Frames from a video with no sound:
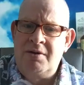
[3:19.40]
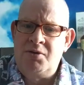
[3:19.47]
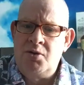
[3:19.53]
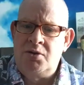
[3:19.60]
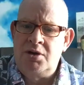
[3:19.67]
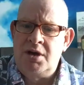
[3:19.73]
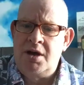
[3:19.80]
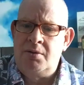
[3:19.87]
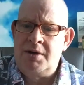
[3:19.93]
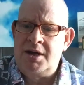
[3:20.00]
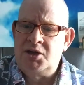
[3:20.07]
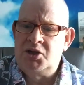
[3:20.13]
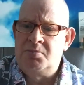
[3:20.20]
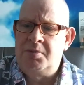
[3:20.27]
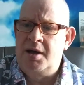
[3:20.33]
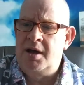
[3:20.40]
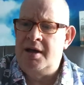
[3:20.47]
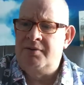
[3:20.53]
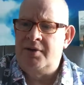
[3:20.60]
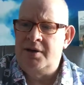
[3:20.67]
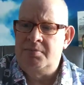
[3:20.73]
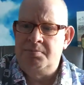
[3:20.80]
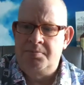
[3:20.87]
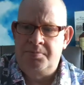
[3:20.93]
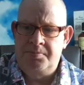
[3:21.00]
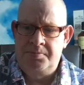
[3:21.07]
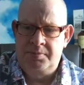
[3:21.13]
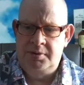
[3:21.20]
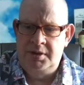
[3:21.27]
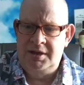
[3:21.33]
know if you can notice, but if I
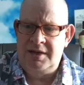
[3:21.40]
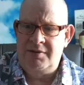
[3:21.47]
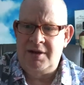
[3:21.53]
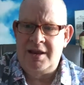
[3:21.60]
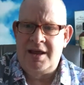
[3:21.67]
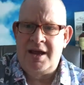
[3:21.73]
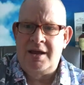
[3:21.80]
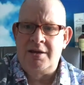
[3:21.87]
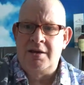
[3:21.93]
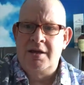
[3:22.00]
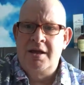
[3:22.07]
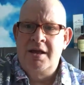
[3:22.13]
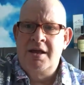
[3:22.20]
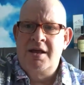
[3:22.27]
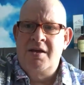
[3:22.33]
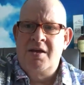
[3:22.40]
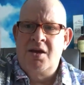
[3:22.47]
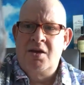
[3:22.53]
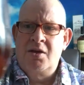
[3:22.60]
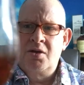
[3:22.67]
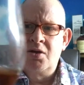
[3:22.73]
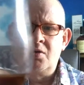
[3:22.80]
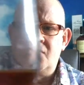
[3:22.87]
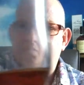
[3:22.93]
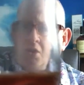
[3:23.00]
give it that, you've